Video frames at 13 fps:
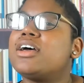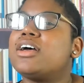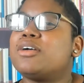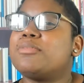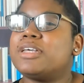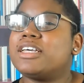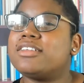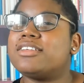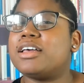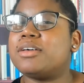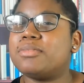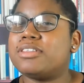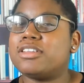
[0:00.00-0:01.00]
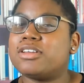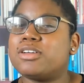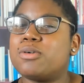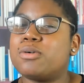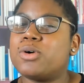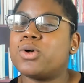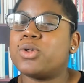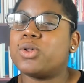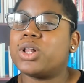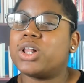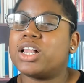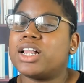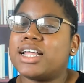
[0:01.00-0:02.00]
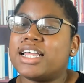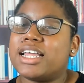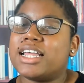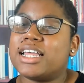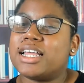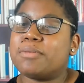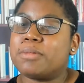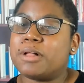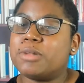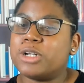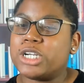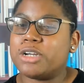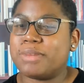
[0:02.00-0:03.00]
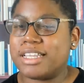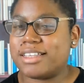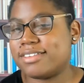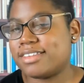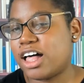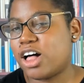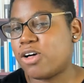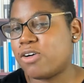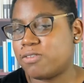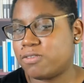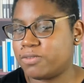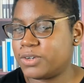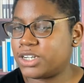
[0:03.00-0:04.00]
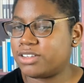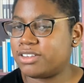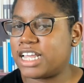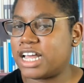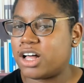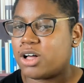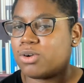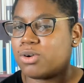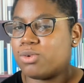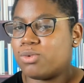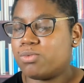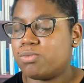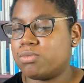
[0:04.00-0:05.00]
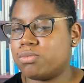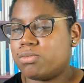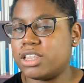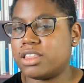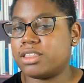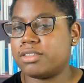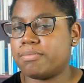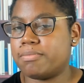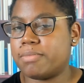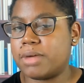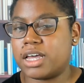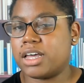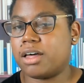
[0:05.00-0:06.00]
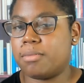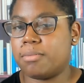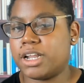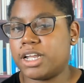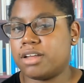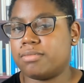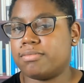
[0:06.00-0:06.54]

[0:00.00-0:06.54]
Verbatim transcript: because I am still publishing myself just now with my company.